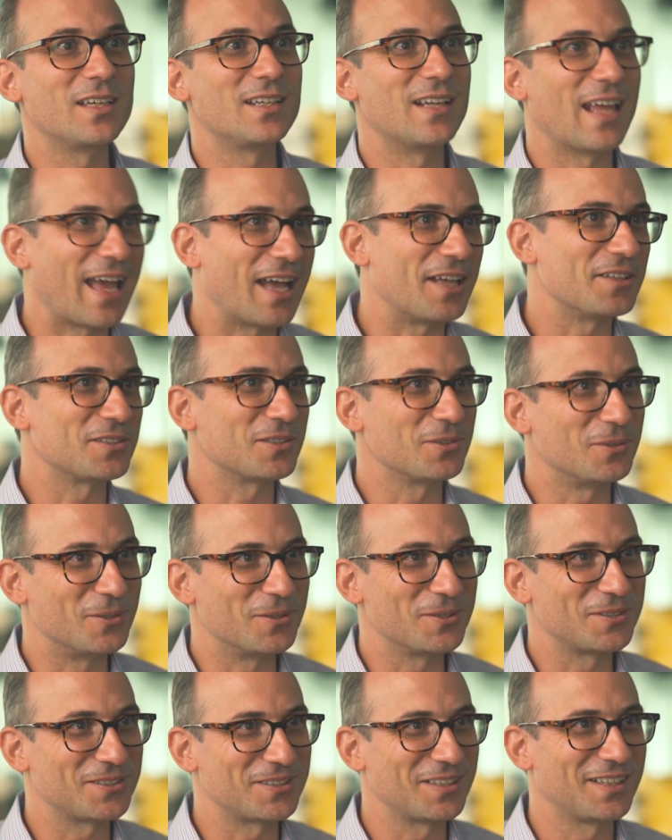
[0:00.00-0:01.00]
did
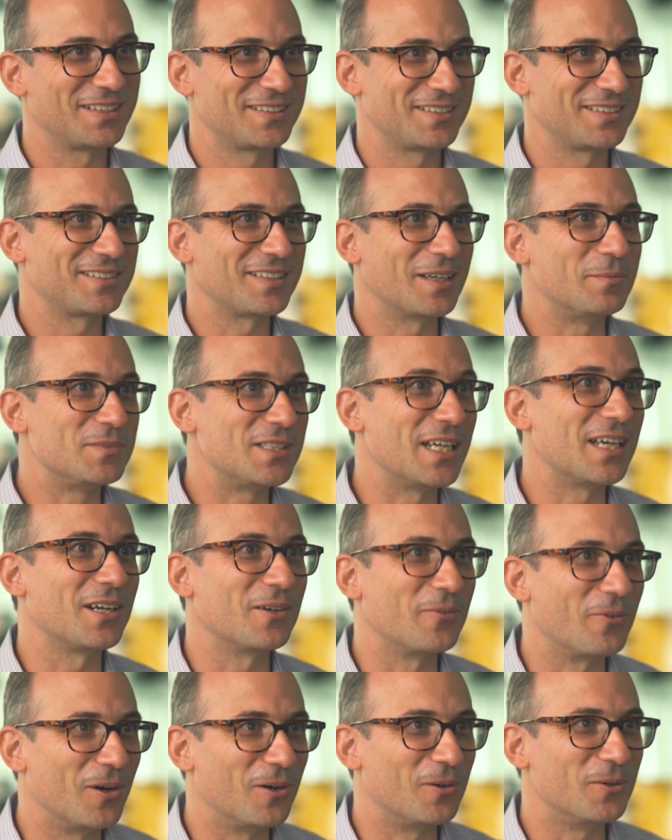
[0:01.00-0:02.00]
outsource some
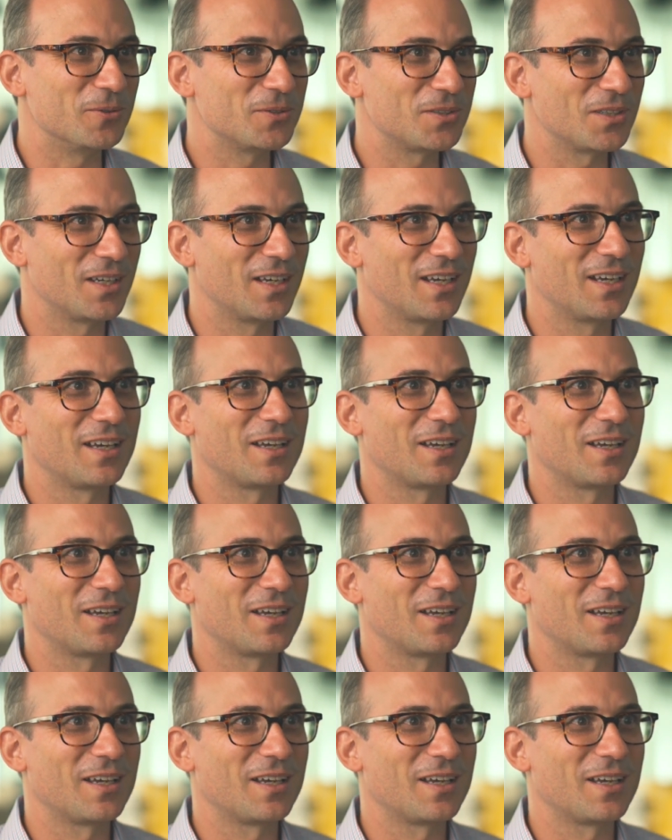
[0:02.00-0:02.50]
teller roles,